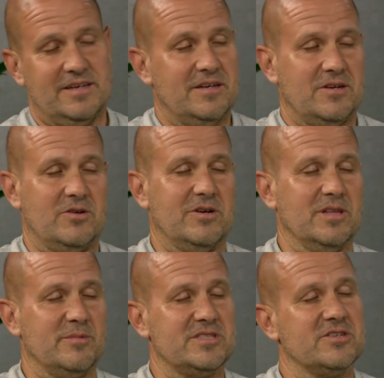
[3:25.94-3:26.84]
you know what,
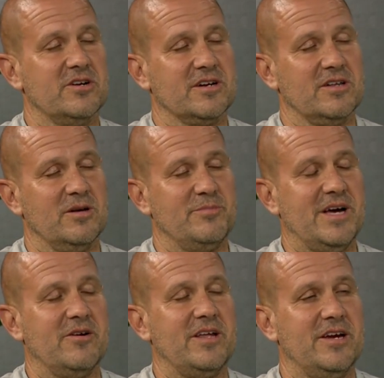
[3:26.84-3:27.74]
let me start a club
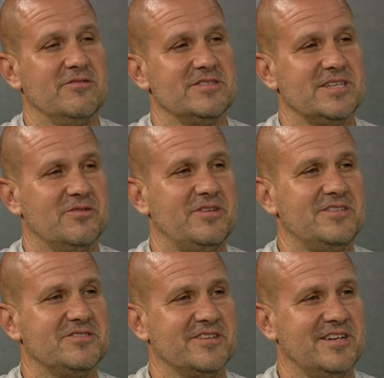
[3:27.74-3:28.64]
down here in
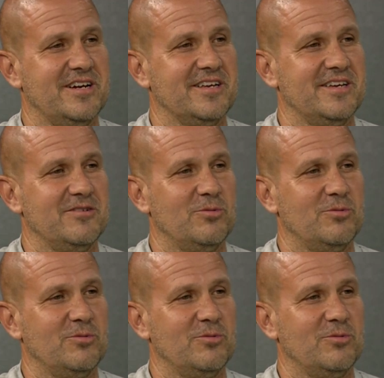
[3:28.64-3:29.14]
southeastern Connecticut.